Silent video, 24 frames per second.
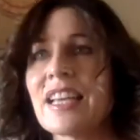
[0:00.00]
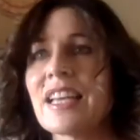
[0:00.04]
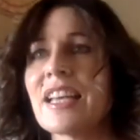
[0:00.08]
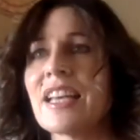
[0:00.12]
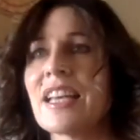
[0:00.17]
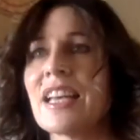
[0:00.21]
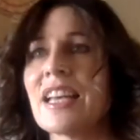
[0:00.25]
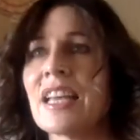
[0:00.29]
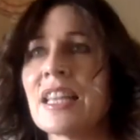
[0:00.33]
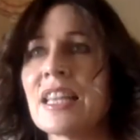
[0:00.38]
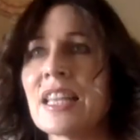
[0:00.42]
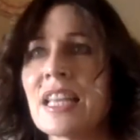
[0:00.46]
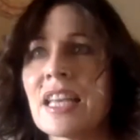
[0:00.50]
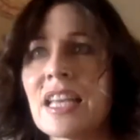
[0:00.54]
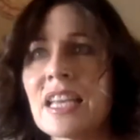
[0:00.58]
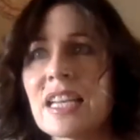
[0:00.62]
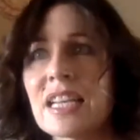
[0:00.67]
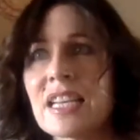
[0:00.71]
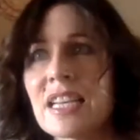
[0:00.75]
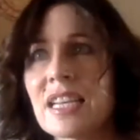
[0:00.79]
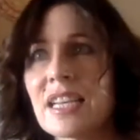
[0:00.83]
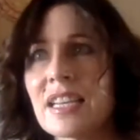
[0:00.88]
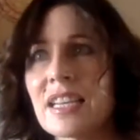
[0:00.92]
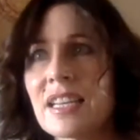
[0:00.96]
And that
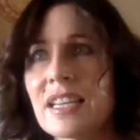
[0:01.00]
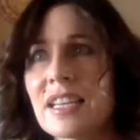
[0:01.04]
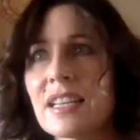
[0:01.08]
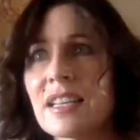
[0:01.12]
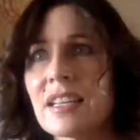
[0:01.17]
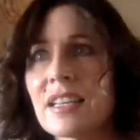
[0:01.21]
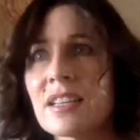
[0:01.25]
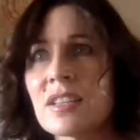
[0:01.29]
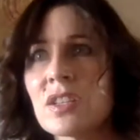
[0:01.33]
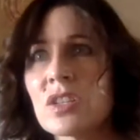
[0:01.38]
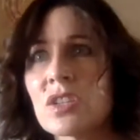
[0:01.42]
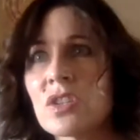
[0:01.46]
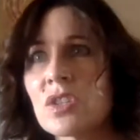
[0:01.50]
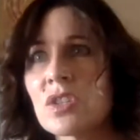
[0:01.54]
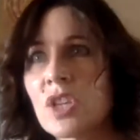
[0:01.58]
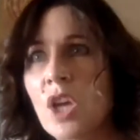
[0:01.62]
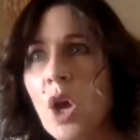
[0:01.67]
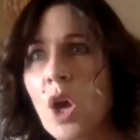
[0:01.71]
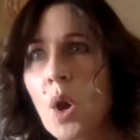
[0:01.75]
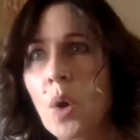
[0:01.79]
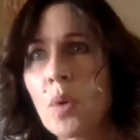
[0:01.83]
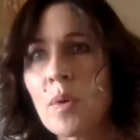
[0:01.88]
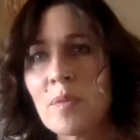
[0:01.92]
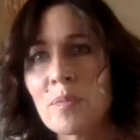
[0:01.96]
is
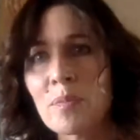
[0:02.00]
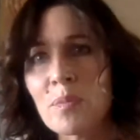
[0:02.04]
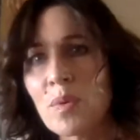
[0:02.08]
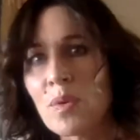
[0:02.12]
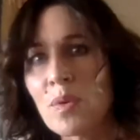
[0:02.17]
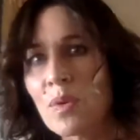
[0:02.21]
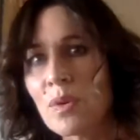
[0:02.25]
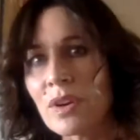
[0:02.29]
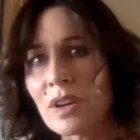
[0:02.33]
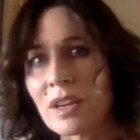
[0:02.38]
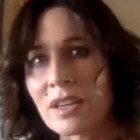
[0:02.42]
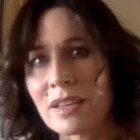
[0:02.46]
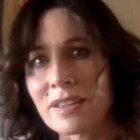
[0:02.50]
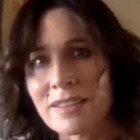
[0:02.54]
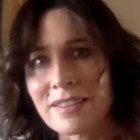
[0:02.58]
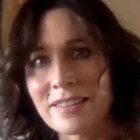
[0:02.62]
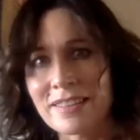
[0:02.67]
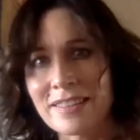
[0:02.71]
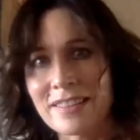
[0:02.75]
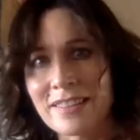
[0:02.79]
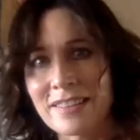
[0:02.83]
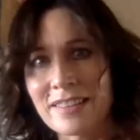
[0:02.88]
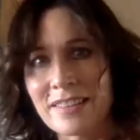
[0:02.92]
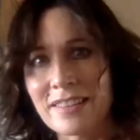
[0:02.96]
so important
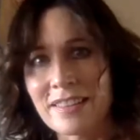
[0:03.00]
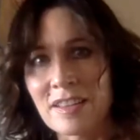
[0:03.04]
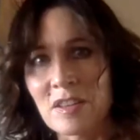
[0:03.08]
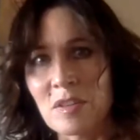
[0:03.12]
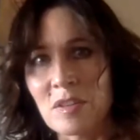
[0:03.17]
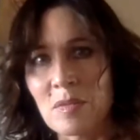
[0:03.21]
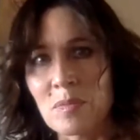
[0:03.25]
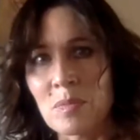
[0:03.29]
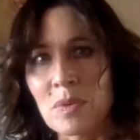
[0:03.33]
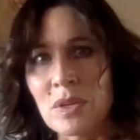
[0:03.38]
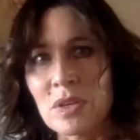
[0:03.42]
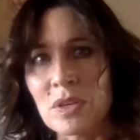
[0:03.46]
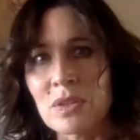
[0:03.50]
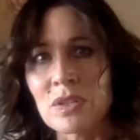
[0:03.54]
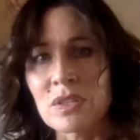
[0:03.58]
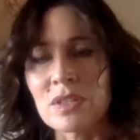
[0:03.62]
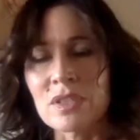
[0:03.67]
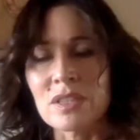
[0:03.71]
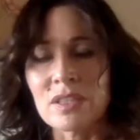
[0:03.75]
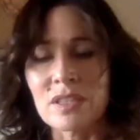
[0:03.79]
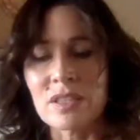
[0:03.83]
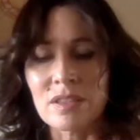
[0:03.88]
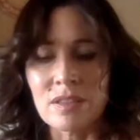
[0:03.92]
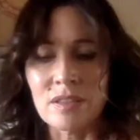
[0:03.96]

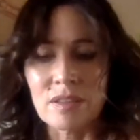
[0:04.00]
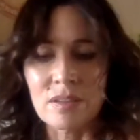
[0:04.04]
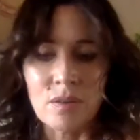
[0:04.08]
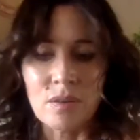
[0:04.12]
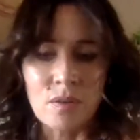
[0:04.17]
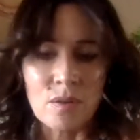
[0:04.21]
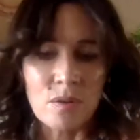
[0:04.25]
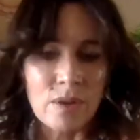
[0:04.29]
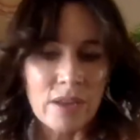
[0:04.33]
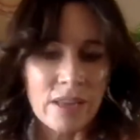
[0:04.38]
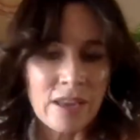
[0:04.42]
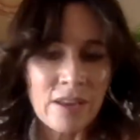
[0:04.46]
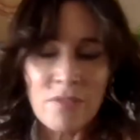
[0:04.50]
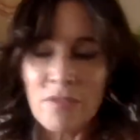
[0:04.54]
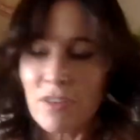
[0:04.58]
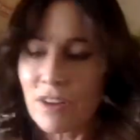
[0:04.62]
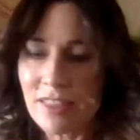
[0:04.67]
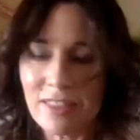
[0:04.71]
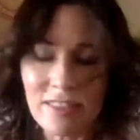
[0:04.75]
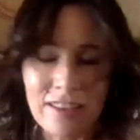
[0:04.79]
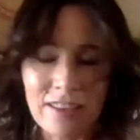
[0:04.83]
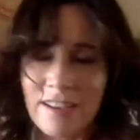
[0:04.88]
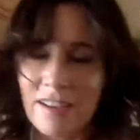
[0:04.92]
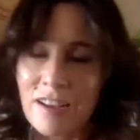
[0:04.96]
because
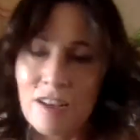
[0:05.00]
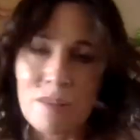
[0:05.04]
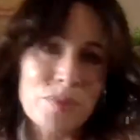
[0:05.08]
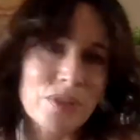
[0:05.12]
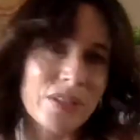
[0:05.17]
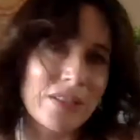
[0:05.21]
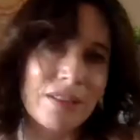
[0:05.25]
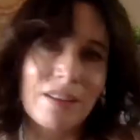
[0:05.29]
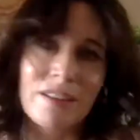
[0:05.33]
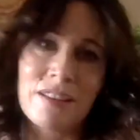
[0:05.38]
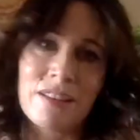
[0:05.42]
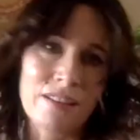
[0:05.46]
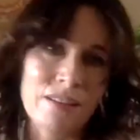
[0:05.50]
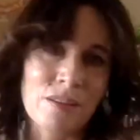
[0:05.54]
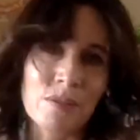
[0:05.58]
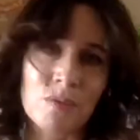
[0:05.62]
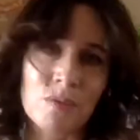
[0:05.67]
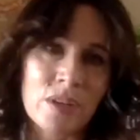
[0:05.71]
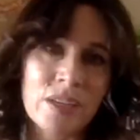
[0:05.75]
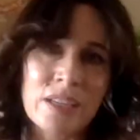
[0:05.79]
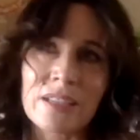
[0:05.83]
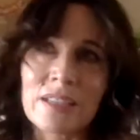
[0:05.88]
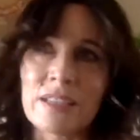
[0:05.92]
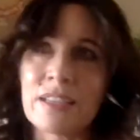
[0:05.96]
everything I'm seeing
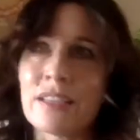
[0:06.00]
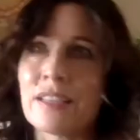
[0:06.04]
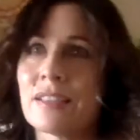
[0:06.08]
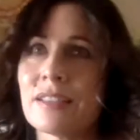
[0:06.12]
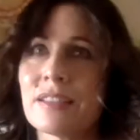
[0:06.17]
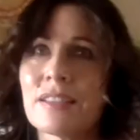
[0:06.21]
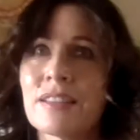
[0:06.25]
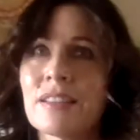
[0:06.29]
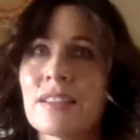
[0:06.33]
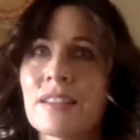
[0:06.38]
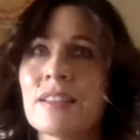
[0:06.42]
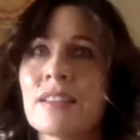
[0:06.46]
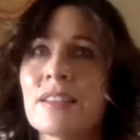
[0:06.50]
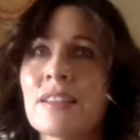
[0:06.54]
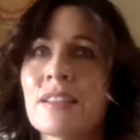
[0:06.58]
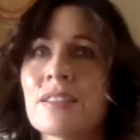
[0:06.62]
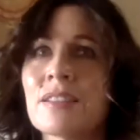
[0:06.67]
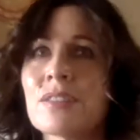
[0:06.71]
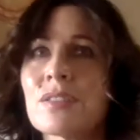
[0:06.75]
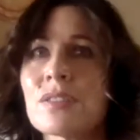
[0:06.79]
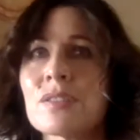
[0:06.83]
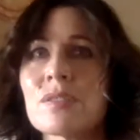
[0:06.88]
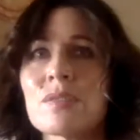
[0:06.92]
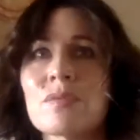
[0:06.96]
really in
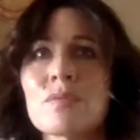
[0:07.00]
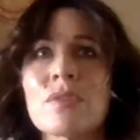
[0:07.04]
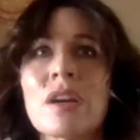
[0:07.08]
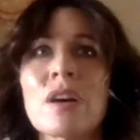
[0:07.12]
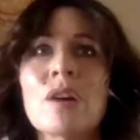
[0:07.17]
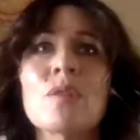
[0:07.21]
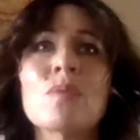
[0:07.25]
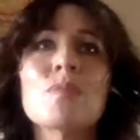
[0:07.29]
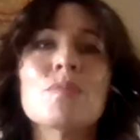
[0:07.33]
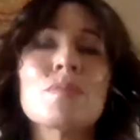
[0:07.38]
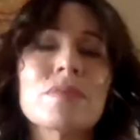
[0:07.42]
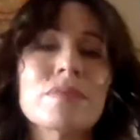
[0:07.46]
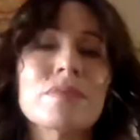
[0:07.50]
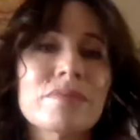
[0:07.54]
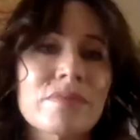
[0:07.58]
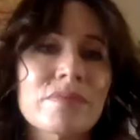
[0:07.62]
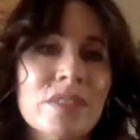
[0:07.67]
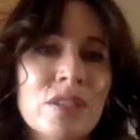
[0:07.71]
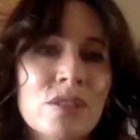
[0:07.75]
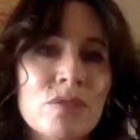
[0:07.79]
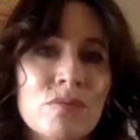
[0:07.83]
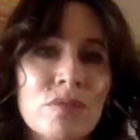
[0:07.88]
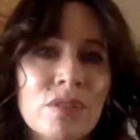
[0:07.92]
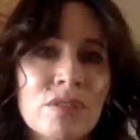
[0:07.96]
this realm
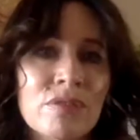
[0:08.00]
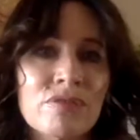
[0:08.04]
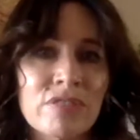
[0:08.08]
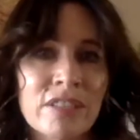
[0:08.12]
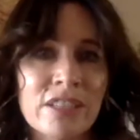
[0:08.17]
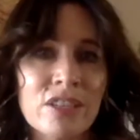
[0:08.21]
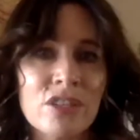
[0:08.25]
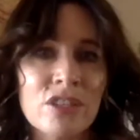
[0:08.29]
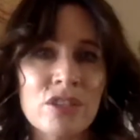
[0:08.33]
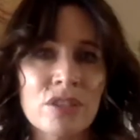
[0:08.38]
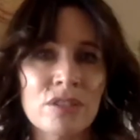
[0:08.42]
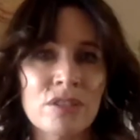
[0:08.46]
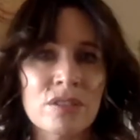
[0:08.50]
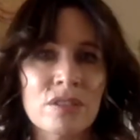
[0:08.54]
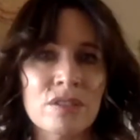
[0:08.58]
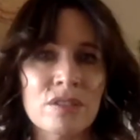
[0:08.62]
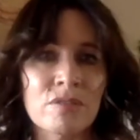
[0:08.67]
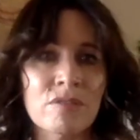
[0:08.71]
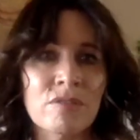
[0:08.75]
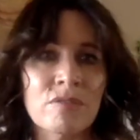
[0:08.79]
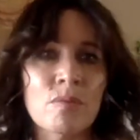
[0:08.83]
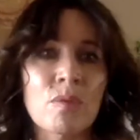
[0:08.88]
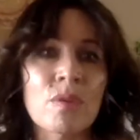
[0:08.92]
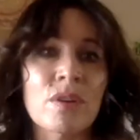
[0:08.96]
is reflections of
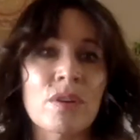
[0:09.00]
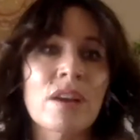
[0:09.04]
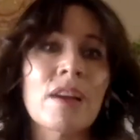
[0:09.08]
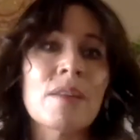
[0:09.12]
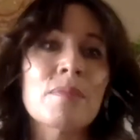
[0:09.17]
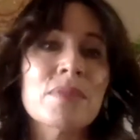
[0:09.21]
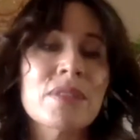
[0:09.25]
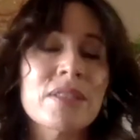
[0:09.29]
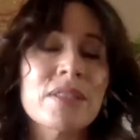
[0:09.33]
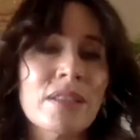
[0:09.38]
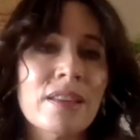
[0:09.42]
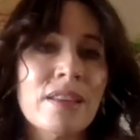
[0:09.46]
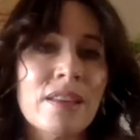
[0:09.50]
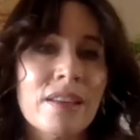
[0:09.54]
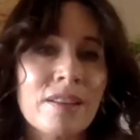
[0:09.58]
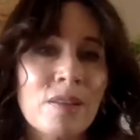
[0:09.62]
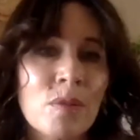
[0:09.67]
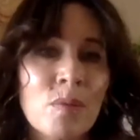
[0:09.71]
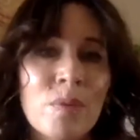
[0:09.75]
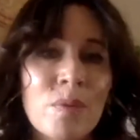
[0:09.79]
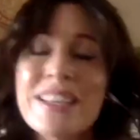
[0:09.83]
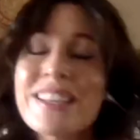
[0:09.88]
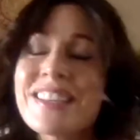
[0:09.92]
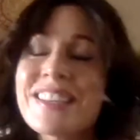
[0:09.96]
what I'm seeing.
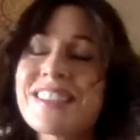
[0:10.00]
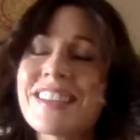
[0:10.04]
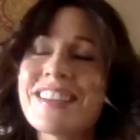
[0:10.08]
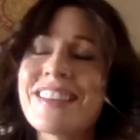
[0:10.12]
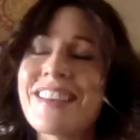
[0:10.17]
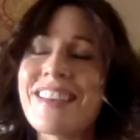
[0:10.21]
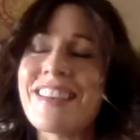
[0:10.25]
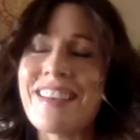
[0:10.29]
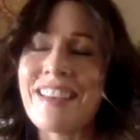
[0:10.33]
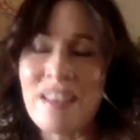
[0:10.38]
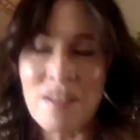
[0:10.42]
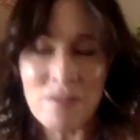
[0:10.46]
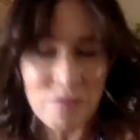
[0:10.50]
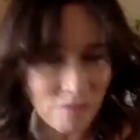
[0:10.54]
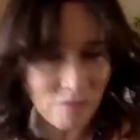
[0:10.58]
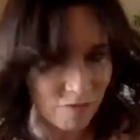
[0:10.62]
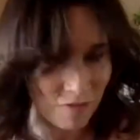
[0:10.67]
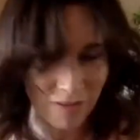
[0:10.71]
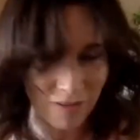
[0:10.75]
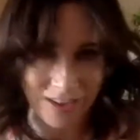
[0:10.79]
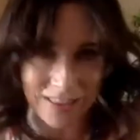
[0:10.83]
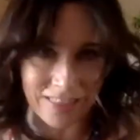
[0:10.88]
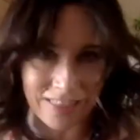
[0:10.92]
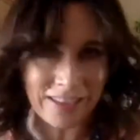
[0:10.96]
We see
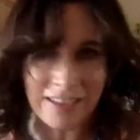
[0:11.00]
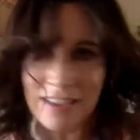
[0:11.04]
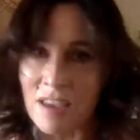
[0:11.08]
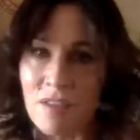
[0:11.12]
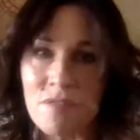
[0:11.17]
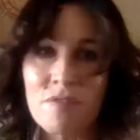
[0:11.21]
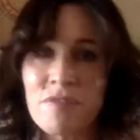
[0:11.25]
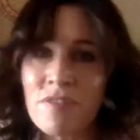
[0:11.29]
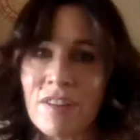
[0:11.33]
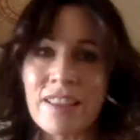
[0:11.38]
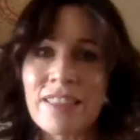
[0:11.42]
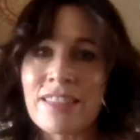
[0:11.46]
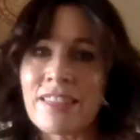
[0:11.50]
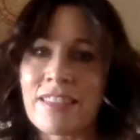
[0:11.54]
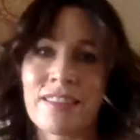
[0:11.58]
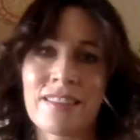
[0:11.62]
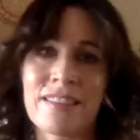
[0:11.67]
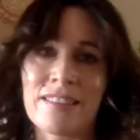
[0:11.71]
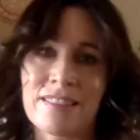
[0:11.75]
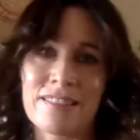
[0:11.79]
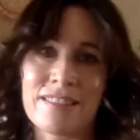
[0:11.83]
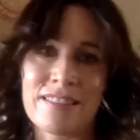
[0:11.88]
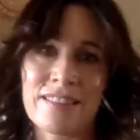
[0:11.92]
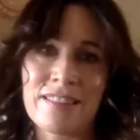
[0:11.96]
everything, everything.
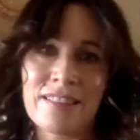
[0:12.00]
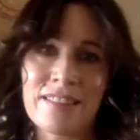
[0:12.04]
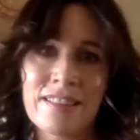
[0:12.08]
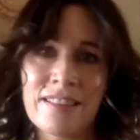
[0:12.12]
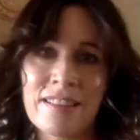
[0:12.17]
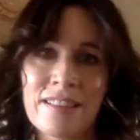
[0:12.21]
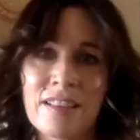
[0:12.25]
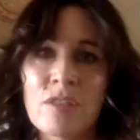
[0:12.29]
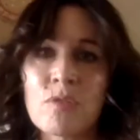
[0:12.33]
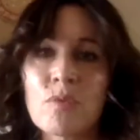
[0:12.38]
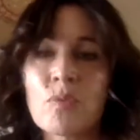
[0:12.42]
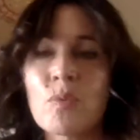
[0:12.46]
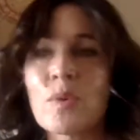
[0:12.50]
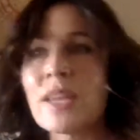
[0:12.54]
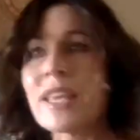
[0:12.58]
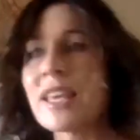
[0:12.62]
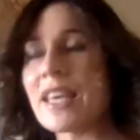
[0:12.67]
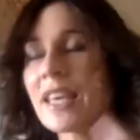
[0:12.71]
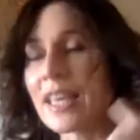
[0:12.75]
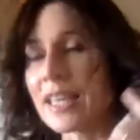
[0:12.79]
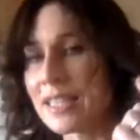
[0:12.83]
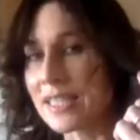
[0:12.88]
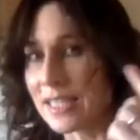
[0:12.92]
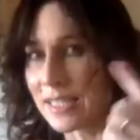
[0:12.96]
If we
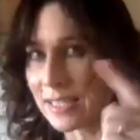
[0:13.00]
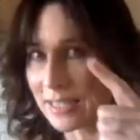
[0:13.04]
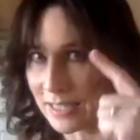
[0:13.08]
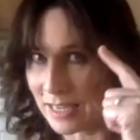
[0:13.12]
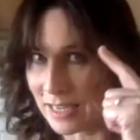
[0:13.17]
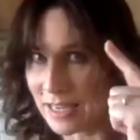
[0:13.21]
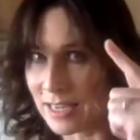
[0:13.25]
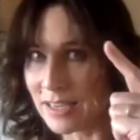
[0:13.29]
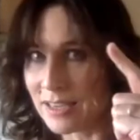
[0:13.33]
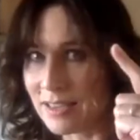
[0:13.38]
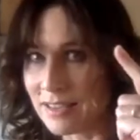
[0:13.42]
can see